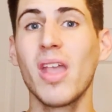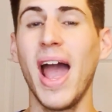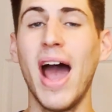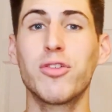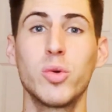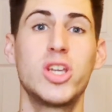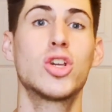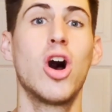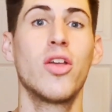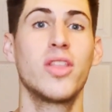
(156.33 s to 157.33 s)
After we
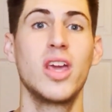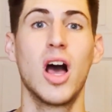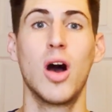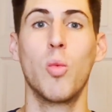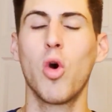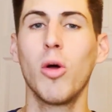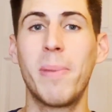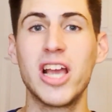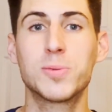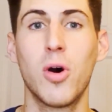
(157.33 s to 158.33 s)
saw in the World
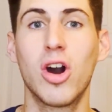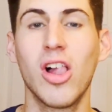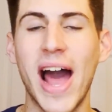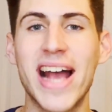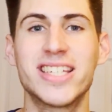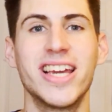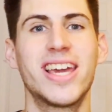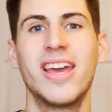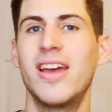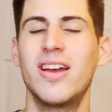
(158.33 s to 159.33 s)
Baseball Classic,
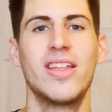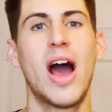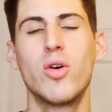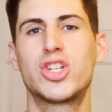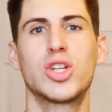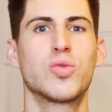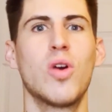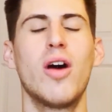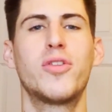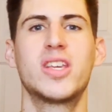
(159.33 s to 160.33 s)
that was just
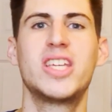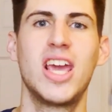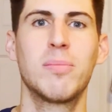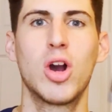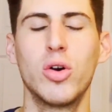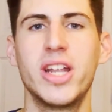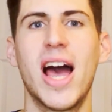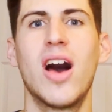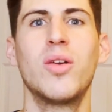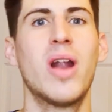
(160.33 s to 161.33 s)
rough to see him go
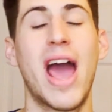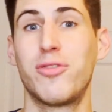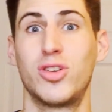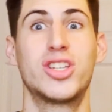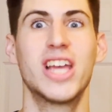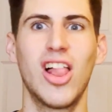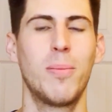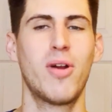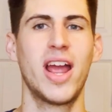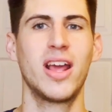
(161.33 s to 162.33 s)
down after
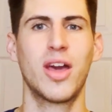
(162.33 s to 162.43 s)
celebrating.